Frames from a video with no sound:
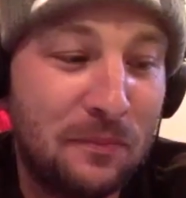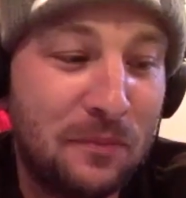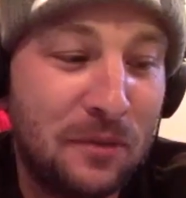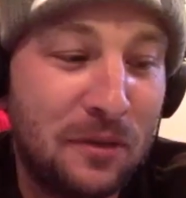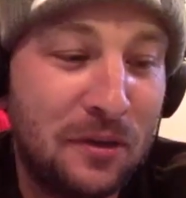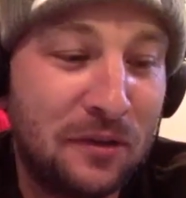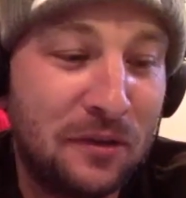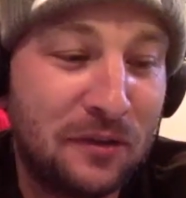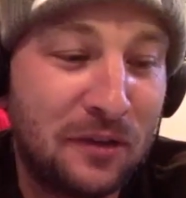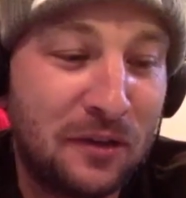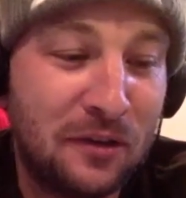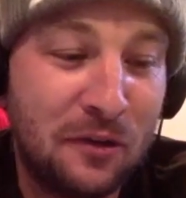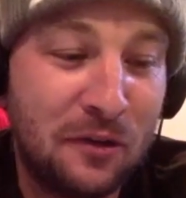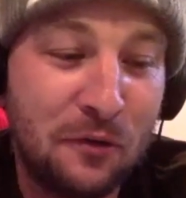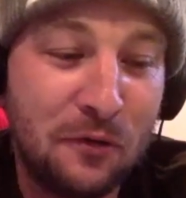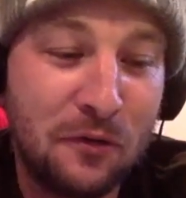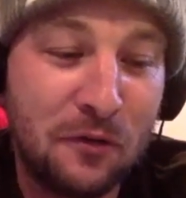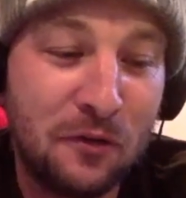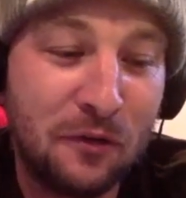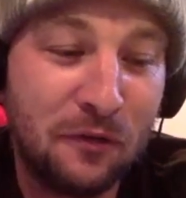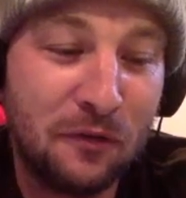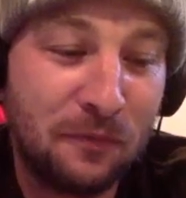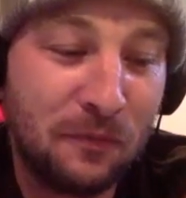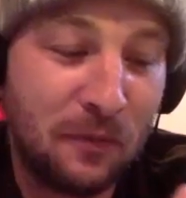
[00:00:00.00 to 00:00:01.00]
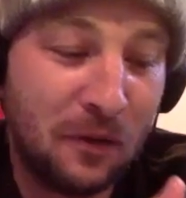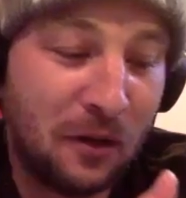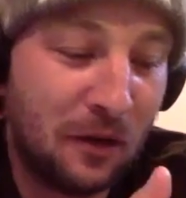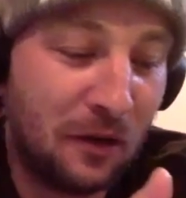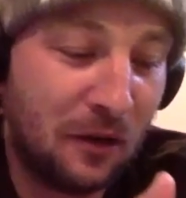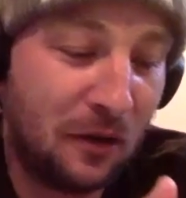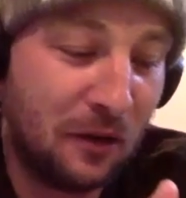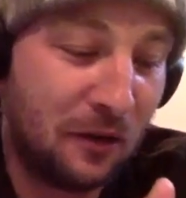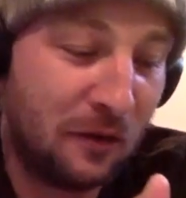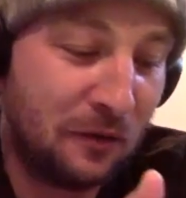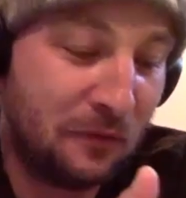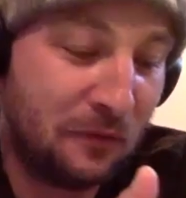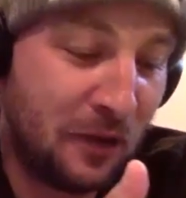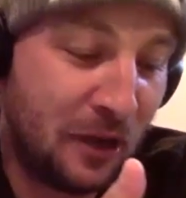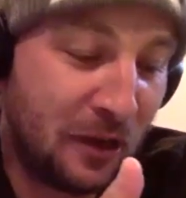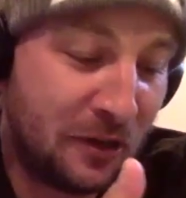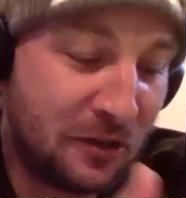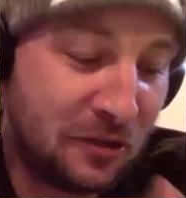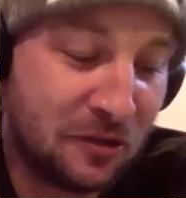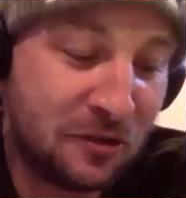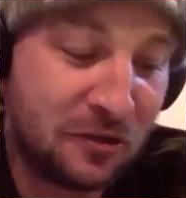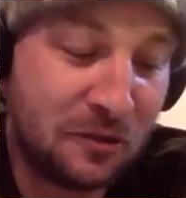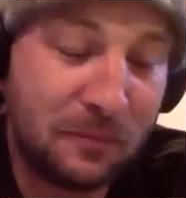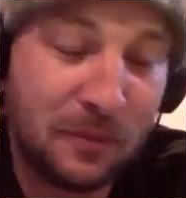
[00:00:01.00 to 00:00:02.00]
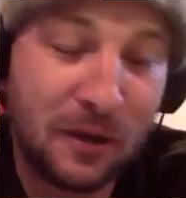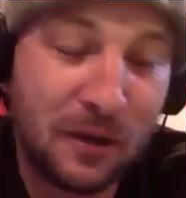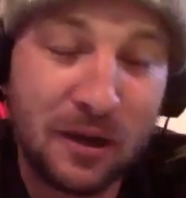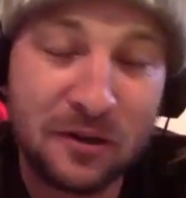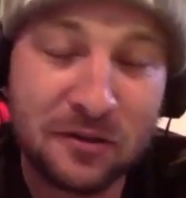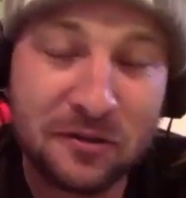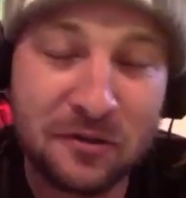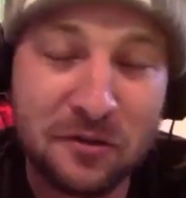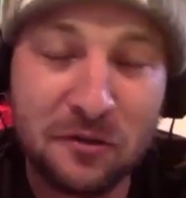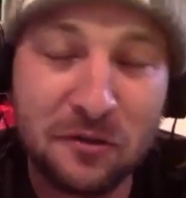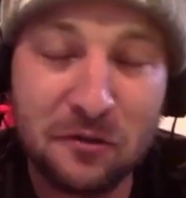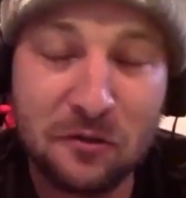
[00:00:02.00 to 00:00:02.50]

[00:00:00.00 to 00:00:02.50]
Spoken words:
because I know you're not just a boxer.